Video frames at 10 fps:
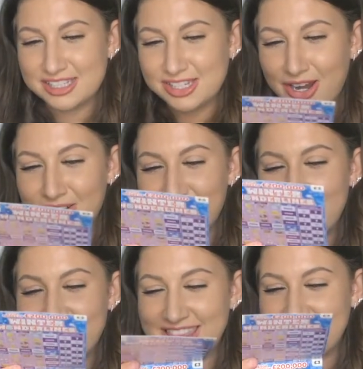so
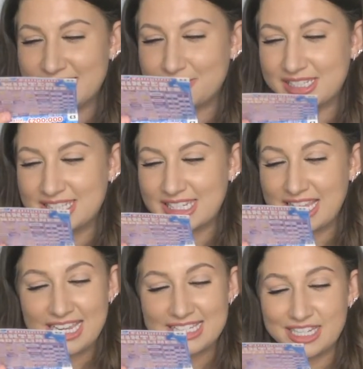these ones,
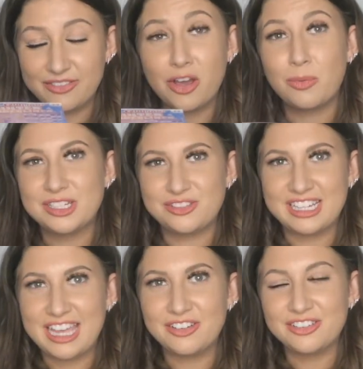in case any of you are wondering
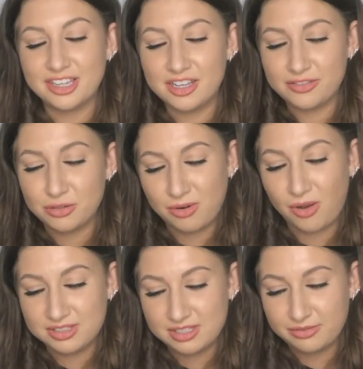again on the overall
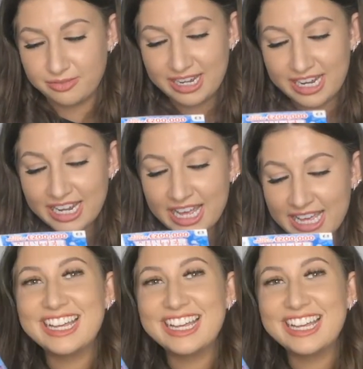odds of winning,